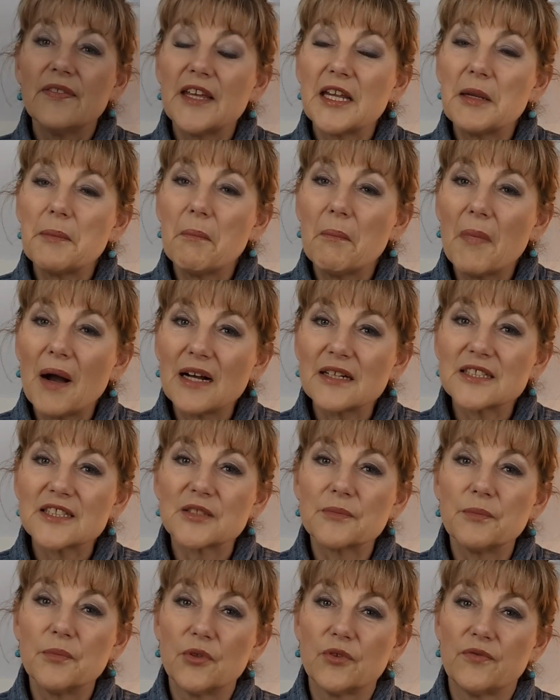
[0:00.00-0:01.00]
they
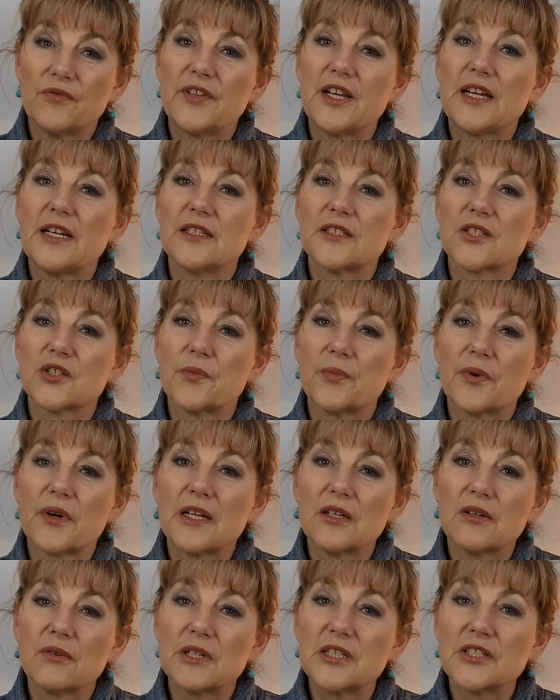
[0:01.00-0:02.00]
must move their
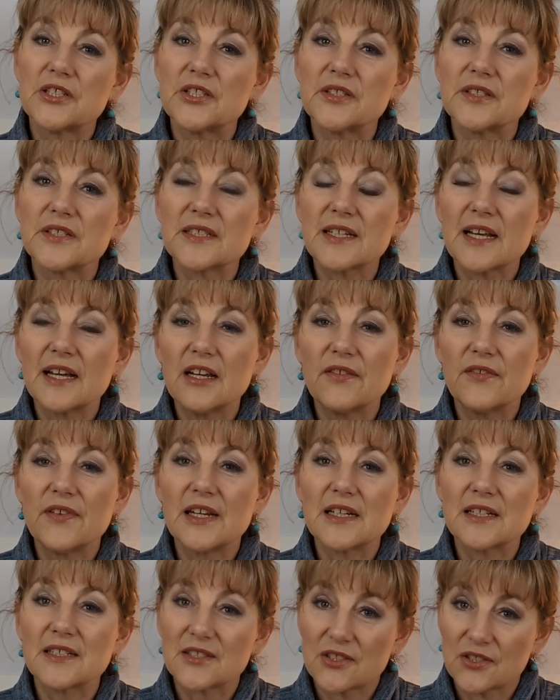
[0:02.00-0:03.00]
superannuation
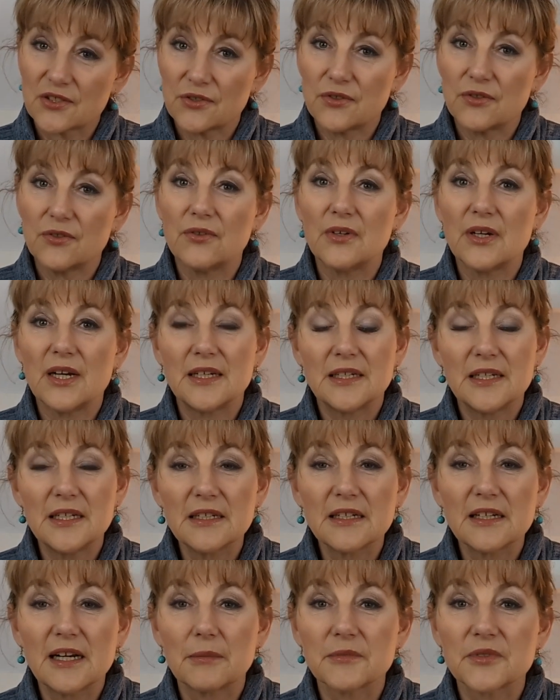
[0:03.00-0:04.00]
savings to an
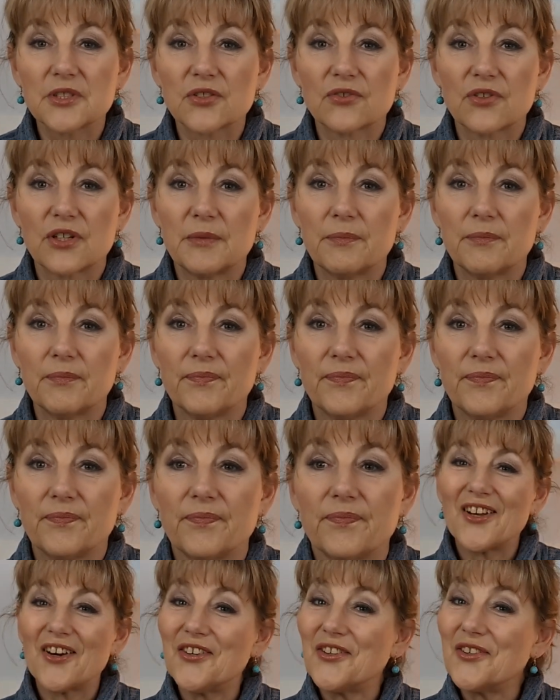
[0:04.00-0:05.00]
income stream.
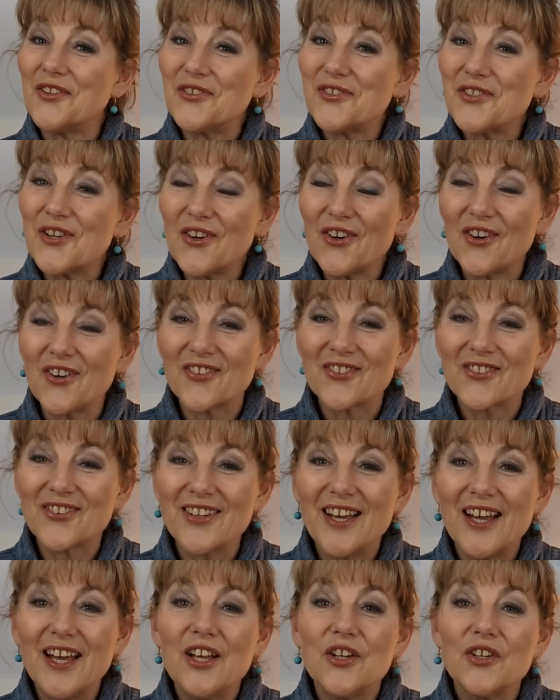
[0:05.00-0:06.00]
No, you don't.
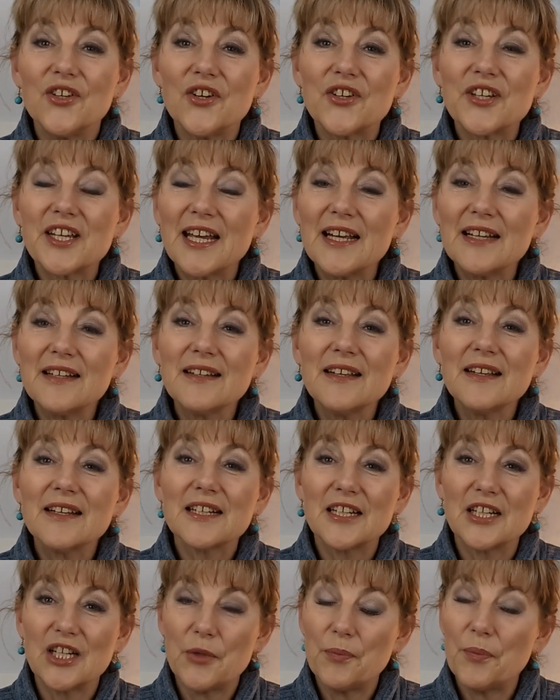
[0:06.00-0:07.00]
You can
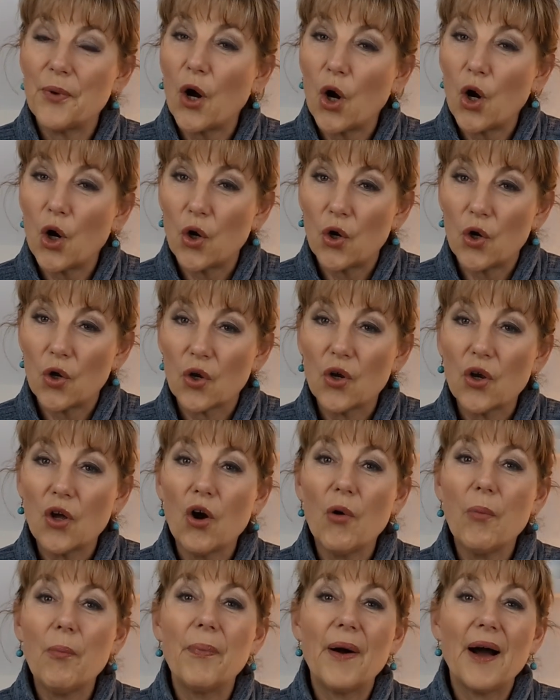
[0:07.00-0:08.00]
keep all
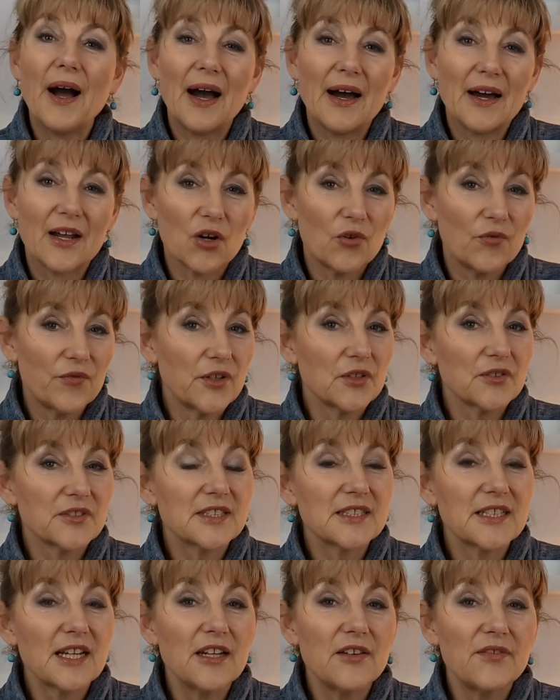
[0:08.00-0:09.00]
or part of your
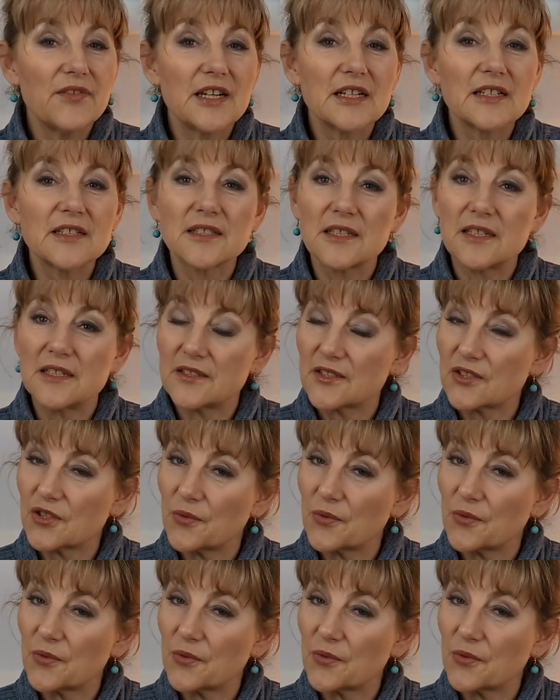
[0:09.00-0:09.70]
savings in